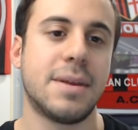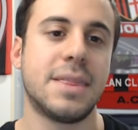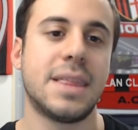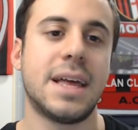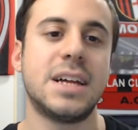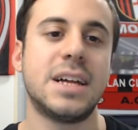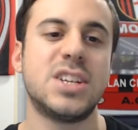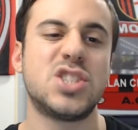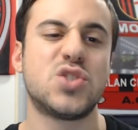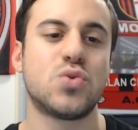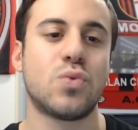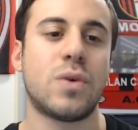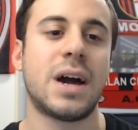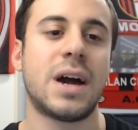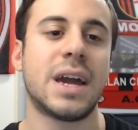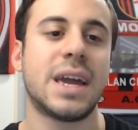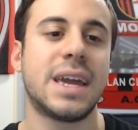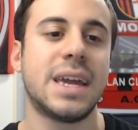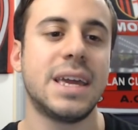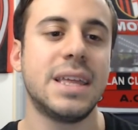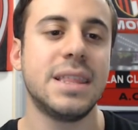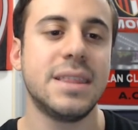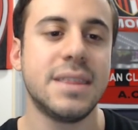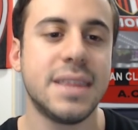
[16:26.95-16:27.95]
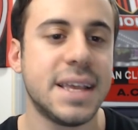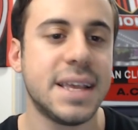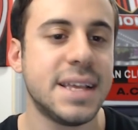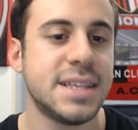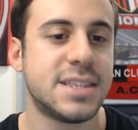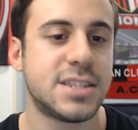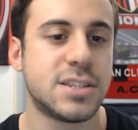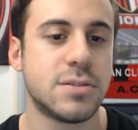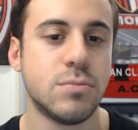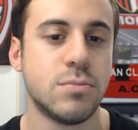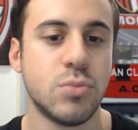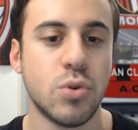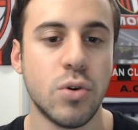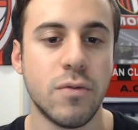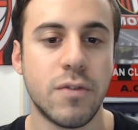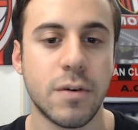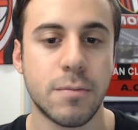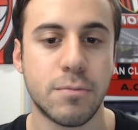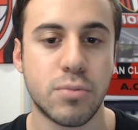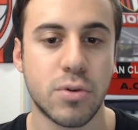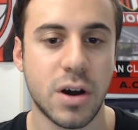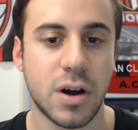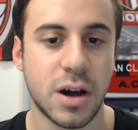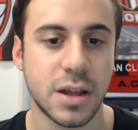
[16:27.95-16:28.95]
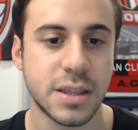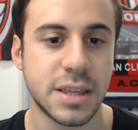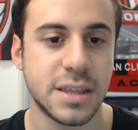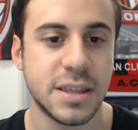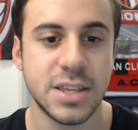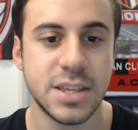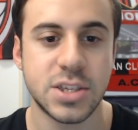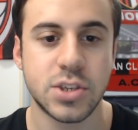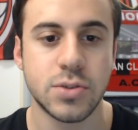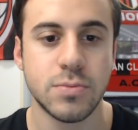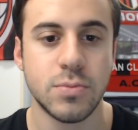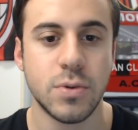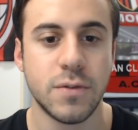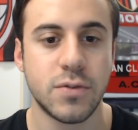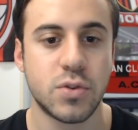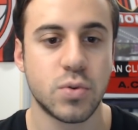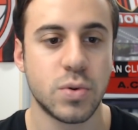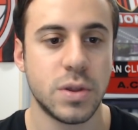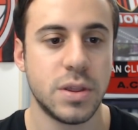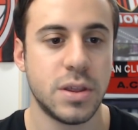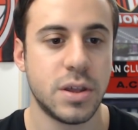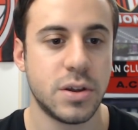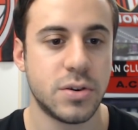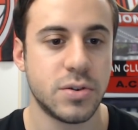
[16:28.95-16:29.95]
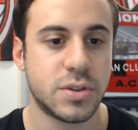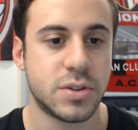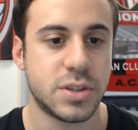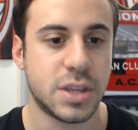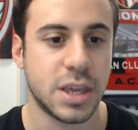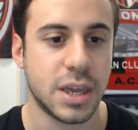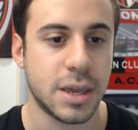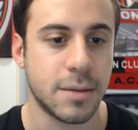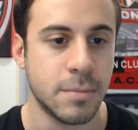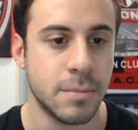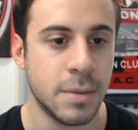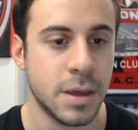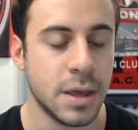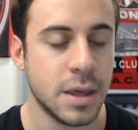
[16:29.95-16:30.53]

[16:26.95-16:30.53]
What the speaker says: And that is why he needs to move abroad. He needs to move to another team.